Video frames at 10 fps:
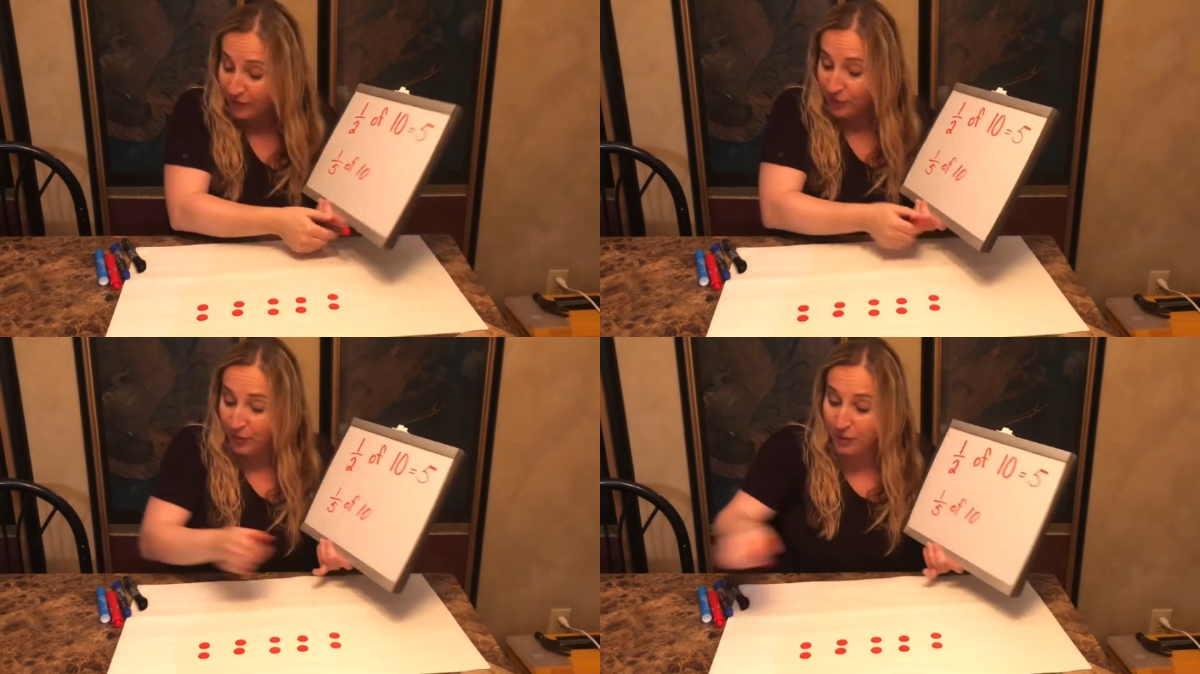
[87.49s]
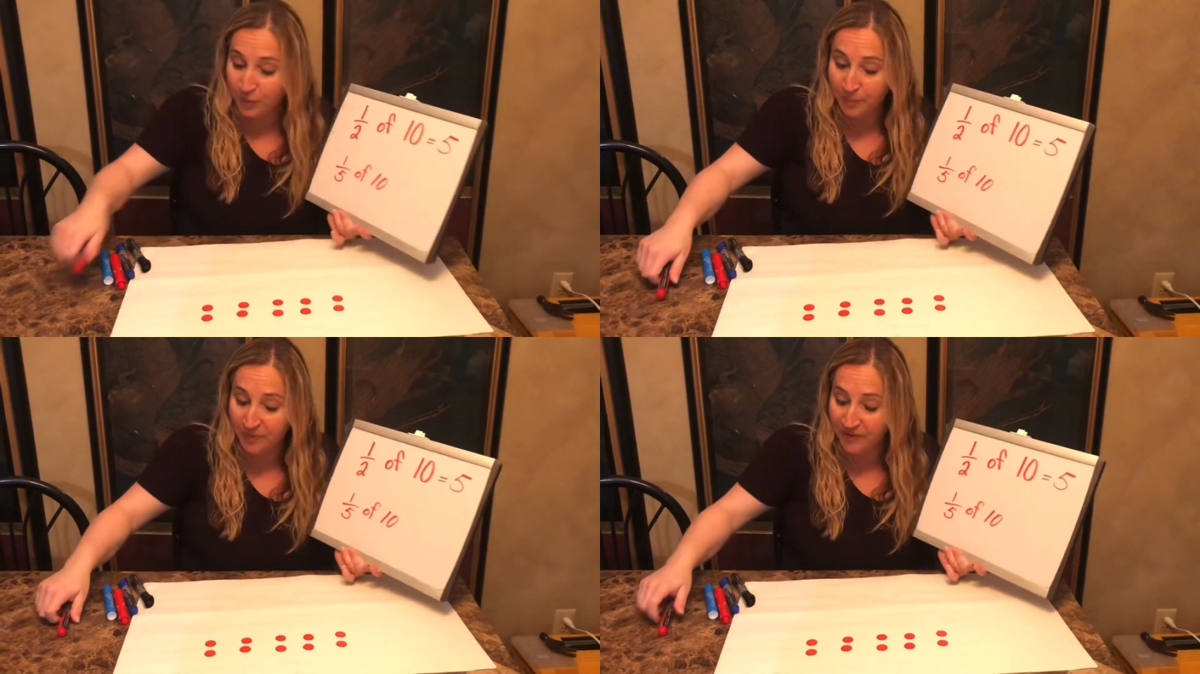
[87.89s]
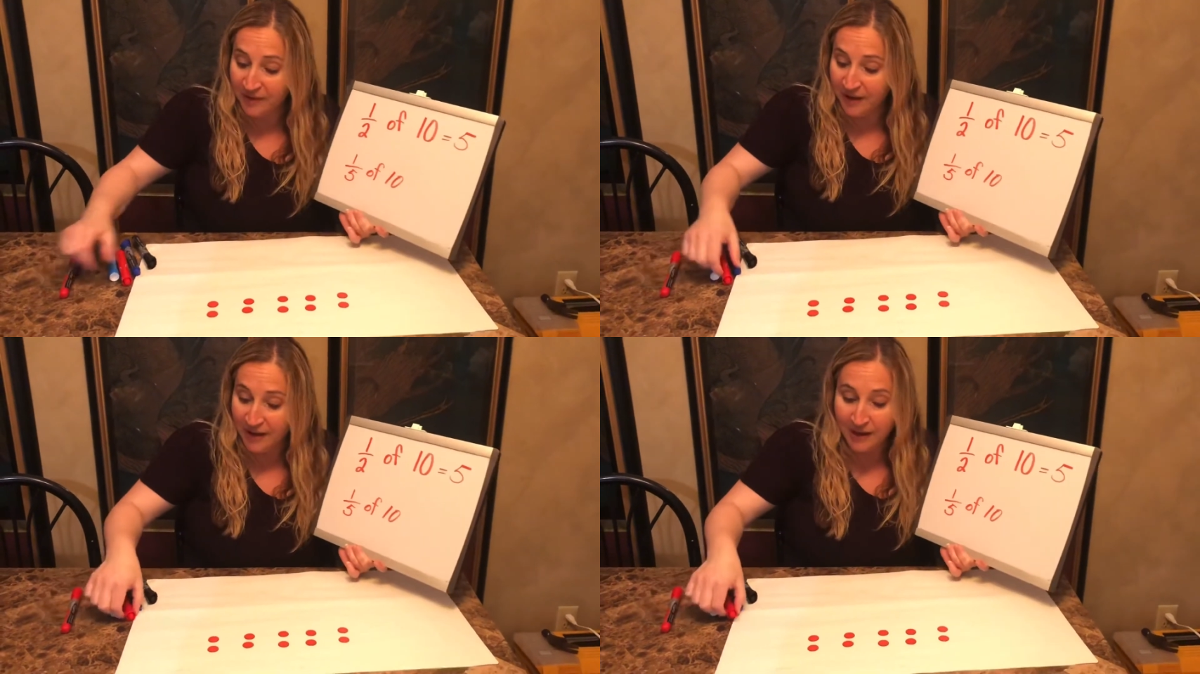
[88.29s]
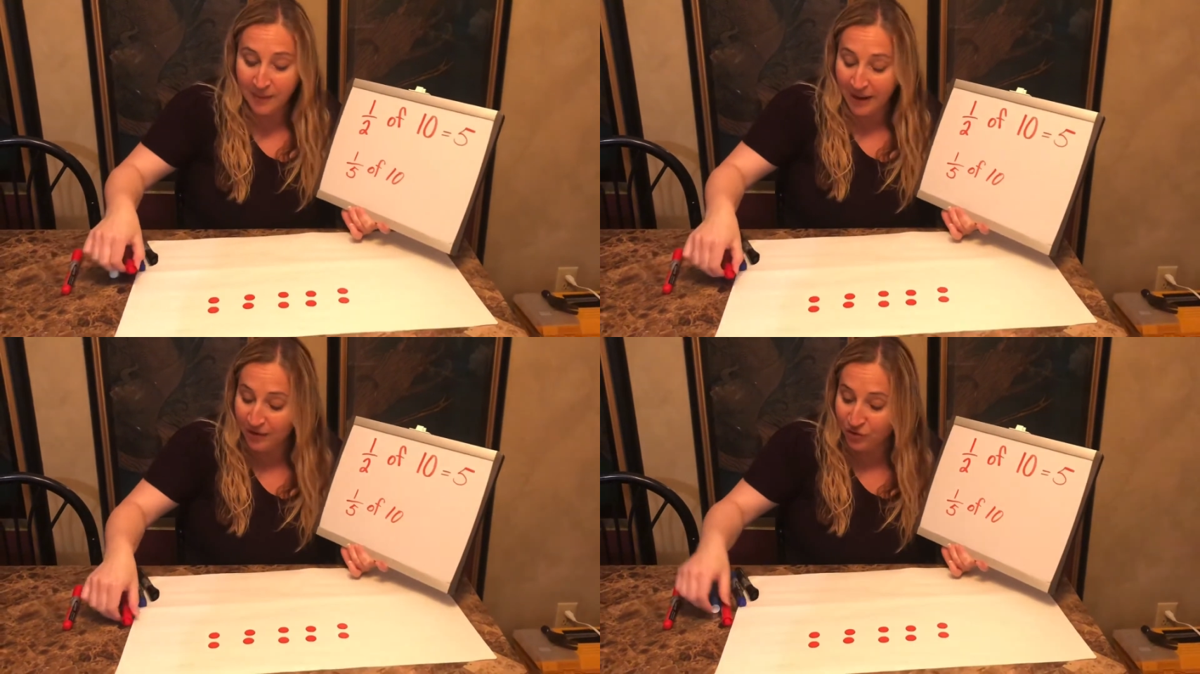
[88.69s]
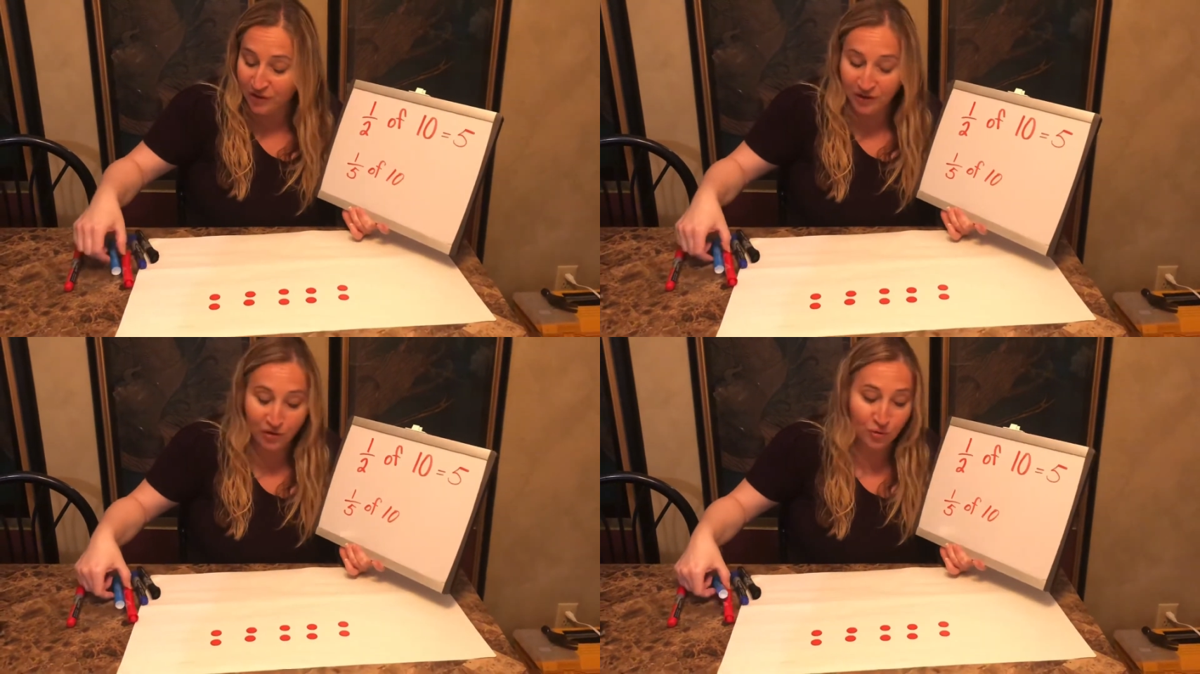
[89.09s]
groups, and I'm actually
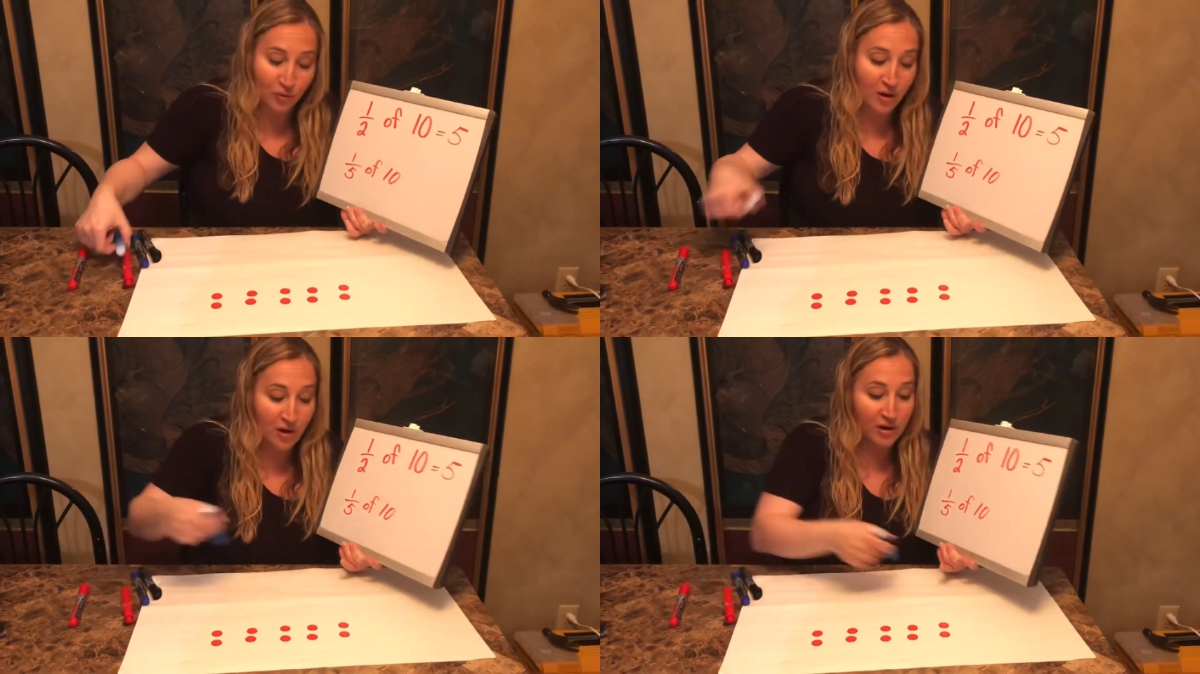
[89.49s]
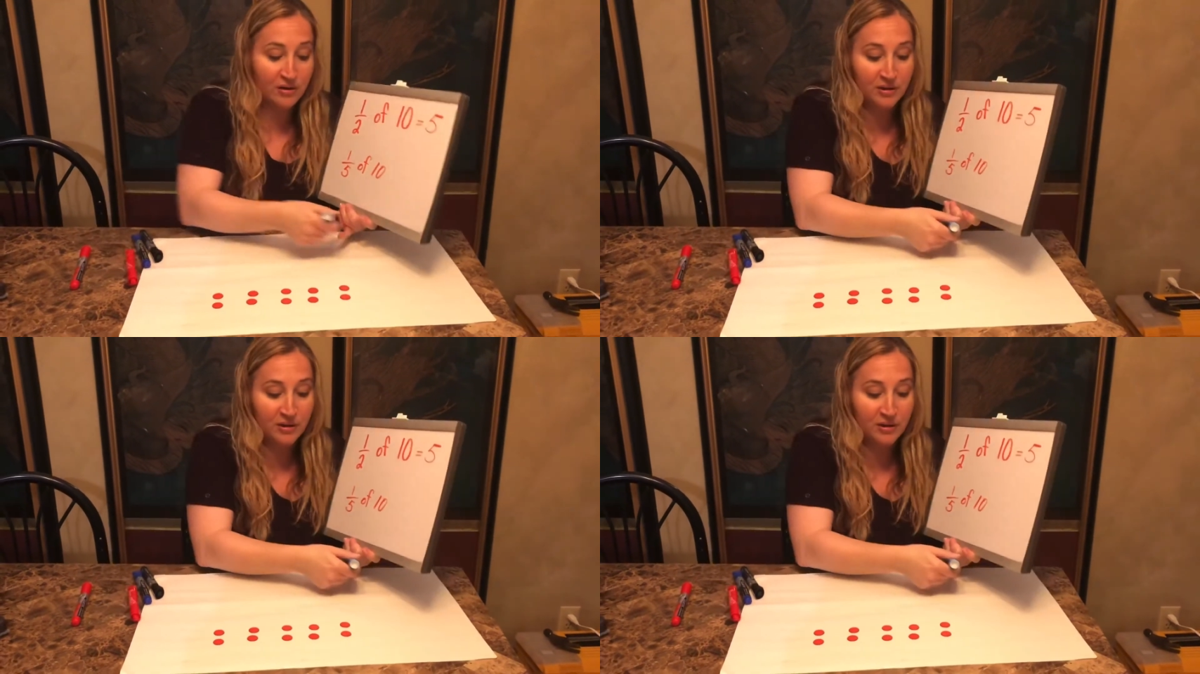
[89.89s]
going to draw